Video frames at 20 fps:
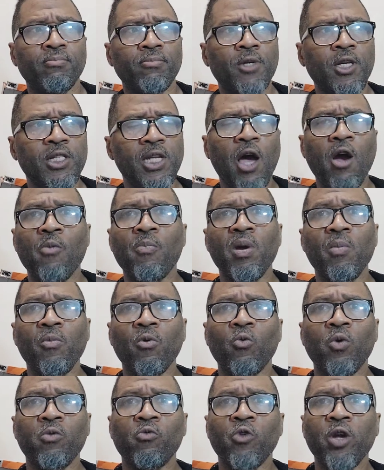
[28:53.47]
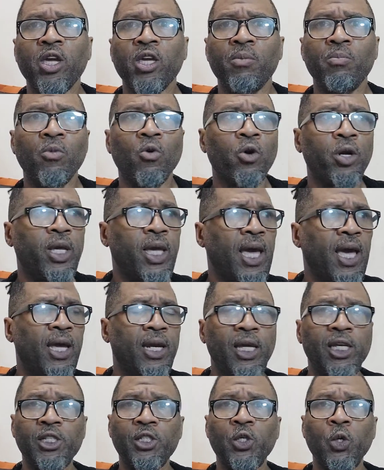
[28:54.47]
Because I remember when Rick and Morty had
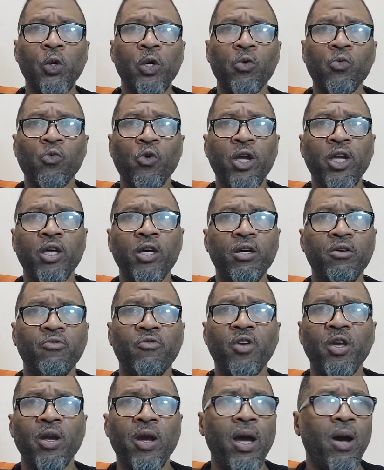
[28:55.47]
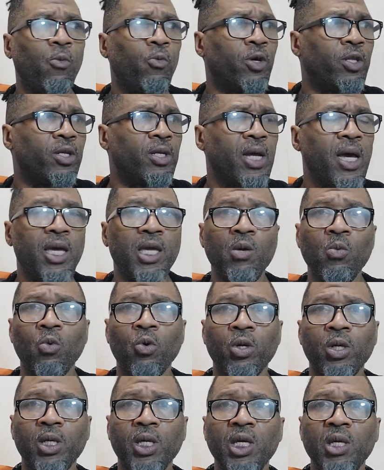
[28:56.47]
their show and Rick couldn't figure out whether or not he
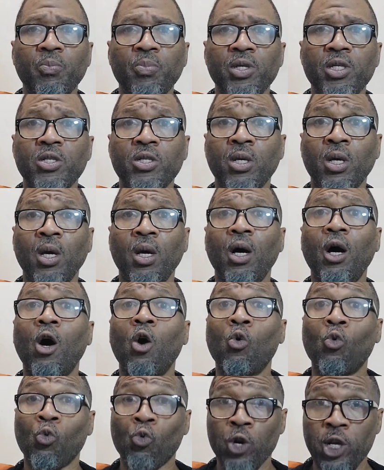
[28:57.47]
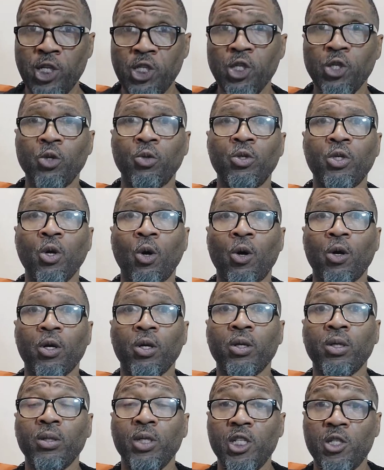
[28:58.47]
wanted to keep his original
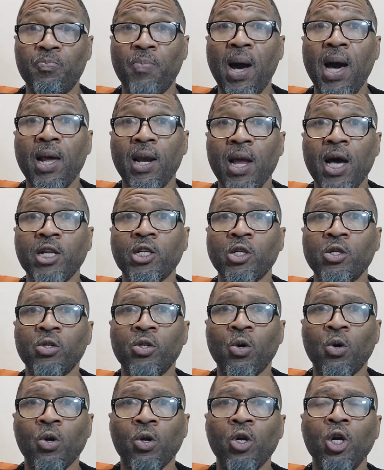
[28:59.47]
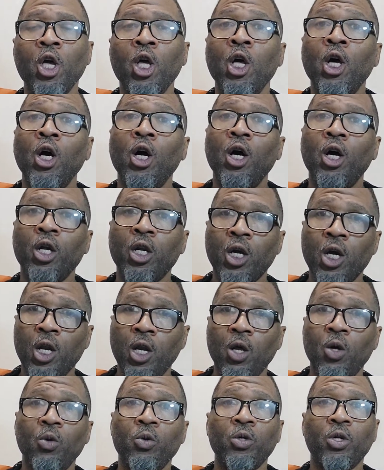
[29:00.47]
daughter, his biological daughter, or the
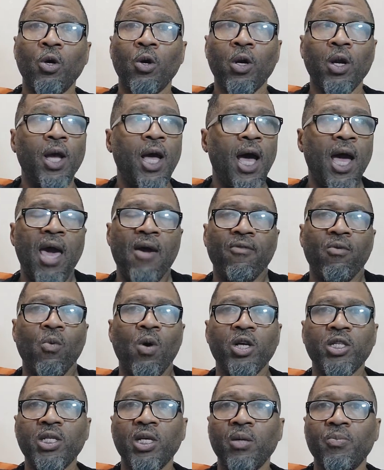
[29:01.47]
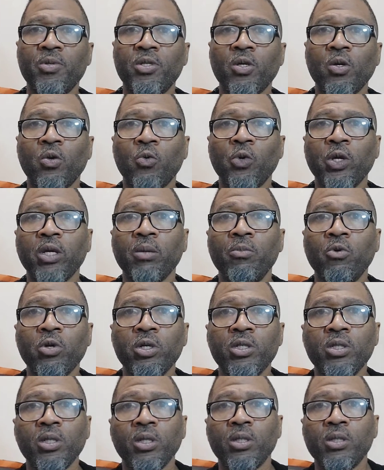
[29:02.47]
clone daughter. I haven't watched the episode of Rick and
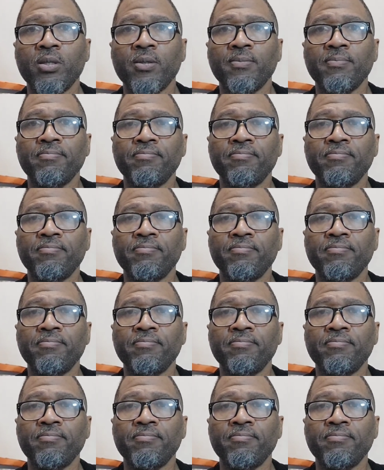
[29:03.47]
Morty since.